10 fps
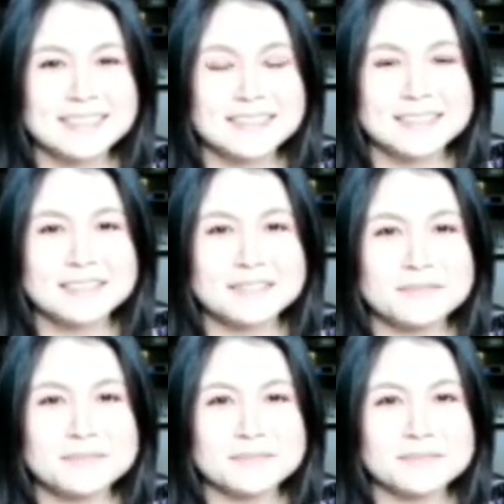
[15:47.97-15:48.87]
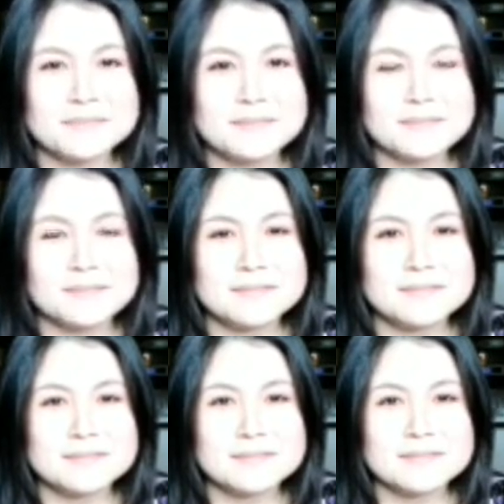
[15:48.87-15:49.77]

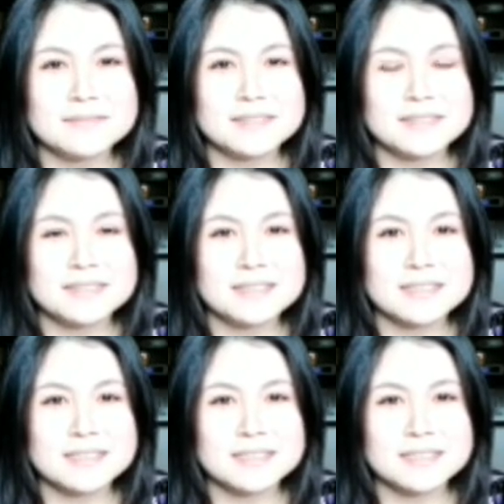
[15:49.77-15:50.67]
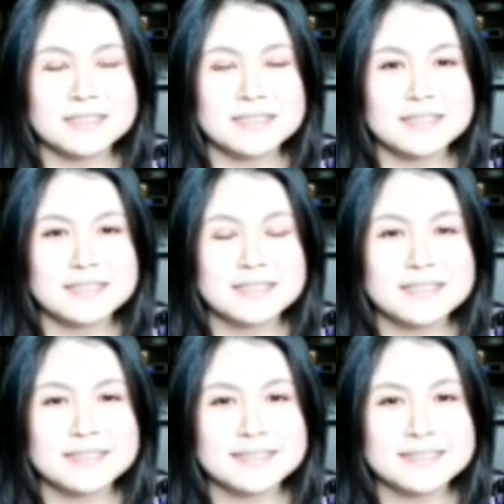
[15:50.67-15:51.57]

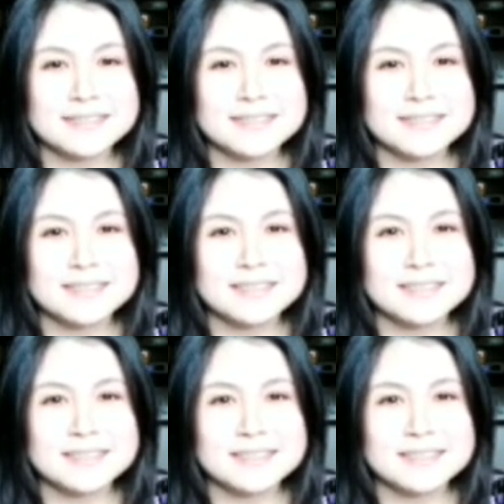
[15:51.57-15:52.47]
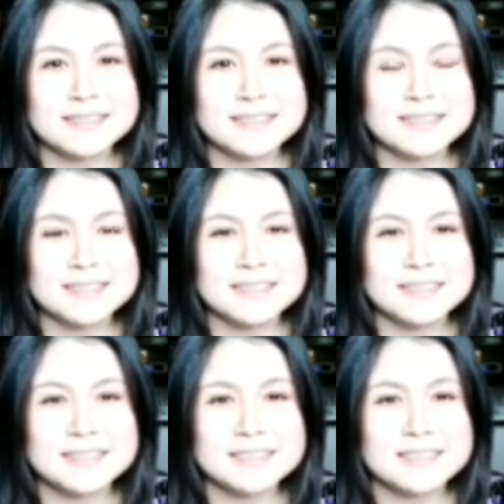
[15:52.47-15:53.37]

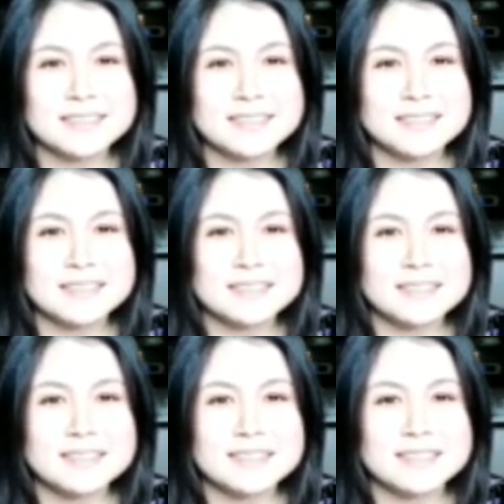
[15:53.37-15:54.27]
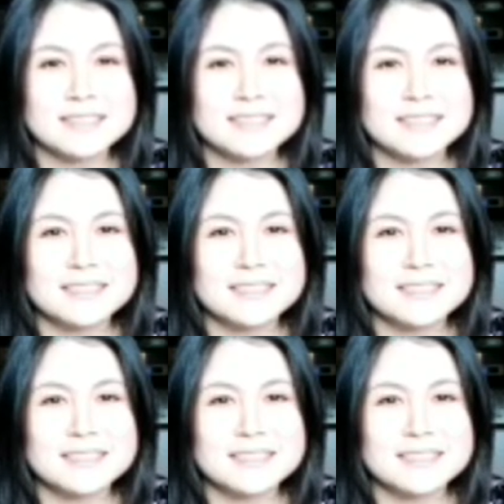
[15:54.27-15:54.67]
(not speaking)